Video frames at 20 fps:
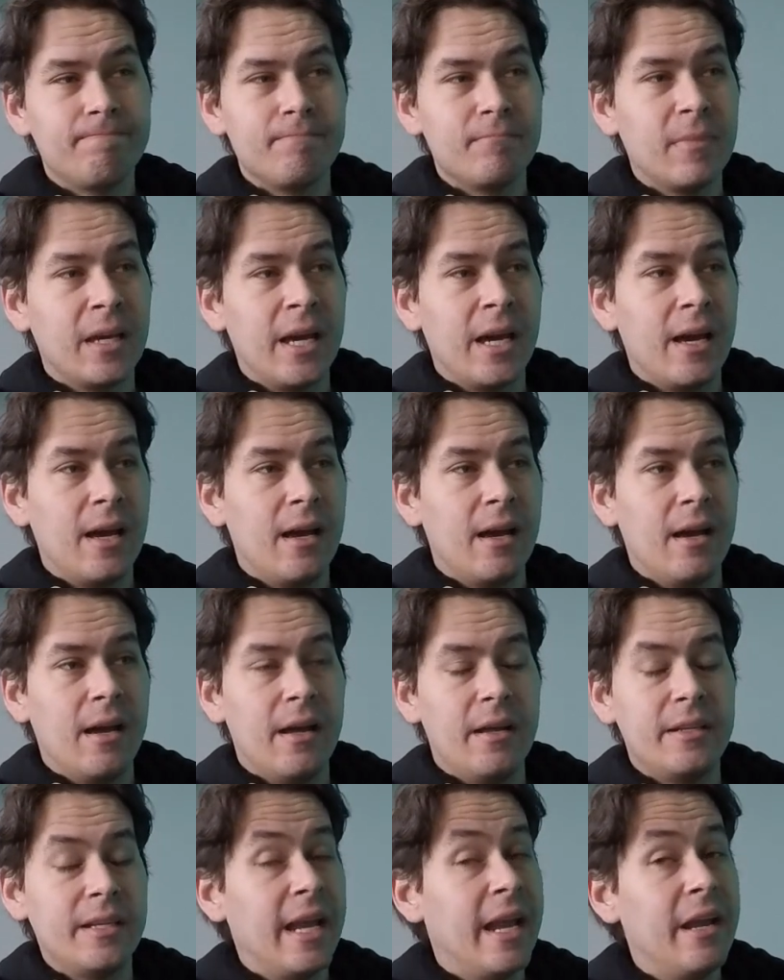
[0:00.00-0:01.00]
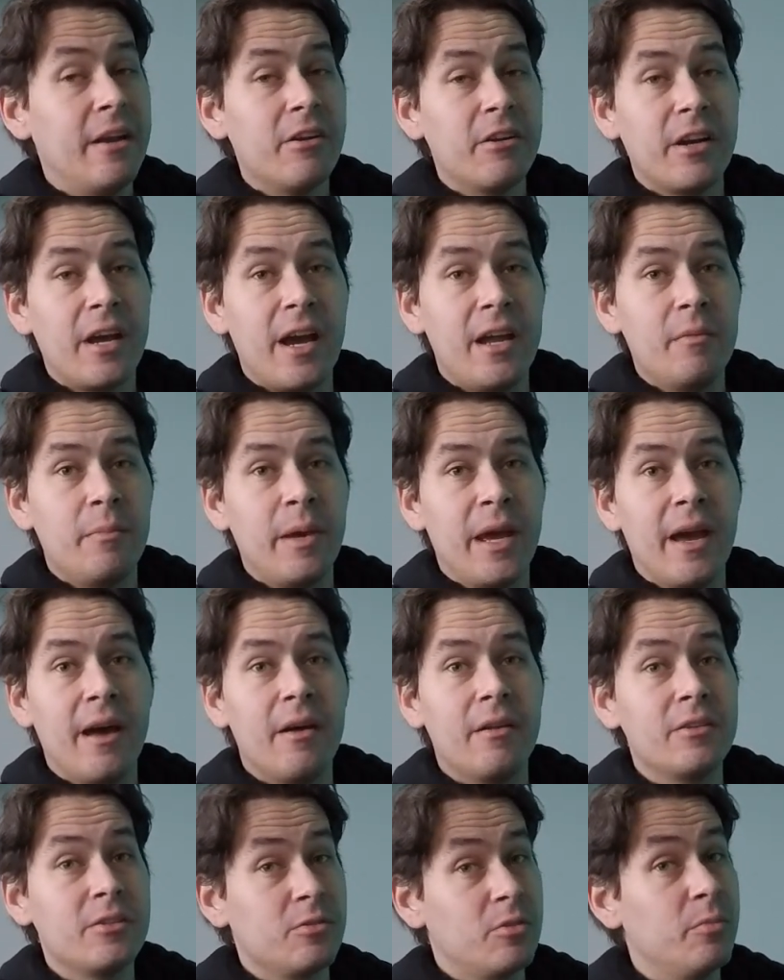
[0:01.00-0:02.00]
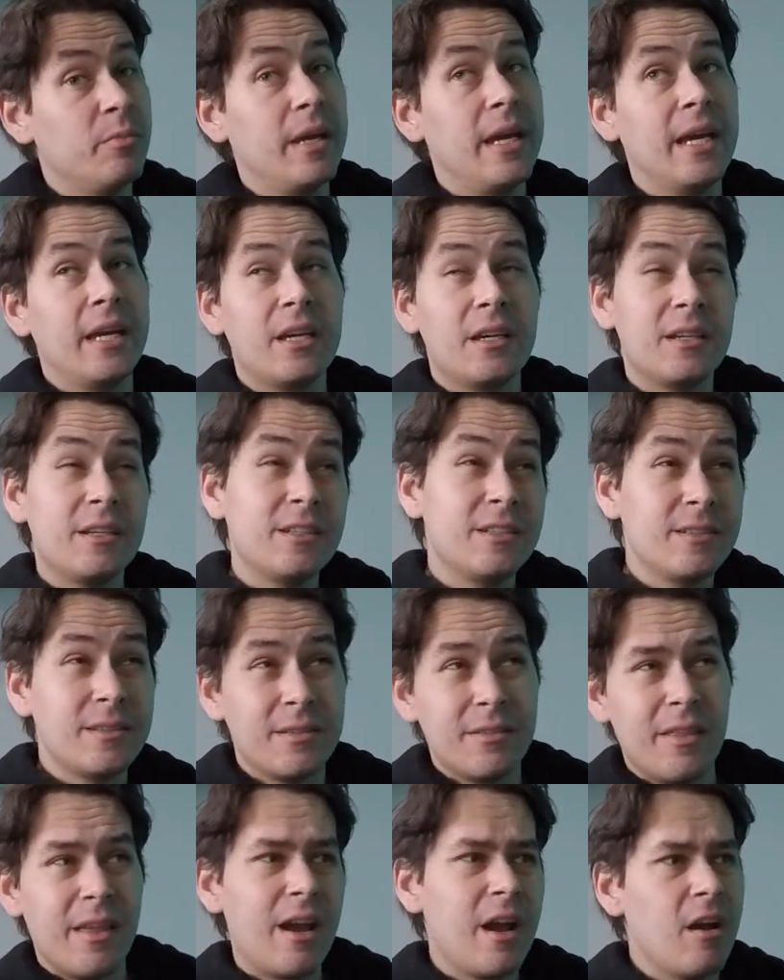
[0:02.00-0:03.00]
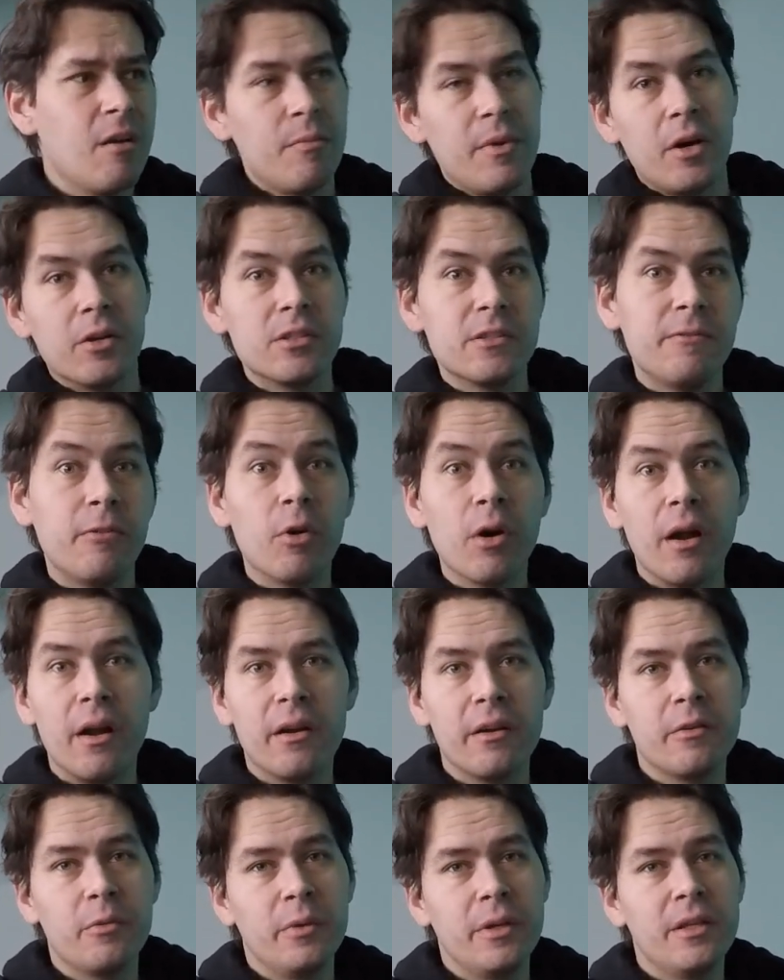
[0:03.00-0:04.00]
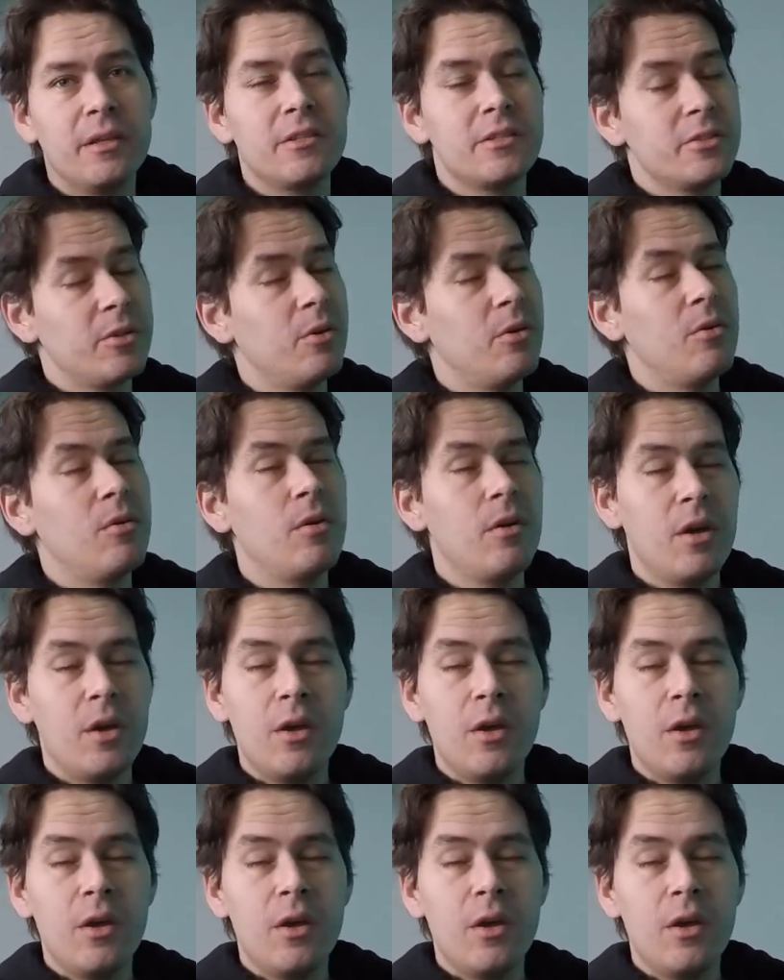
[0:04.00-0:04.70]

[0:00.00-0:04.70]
at 8 or 9 pounds will make thereabouts 400 wheels. So,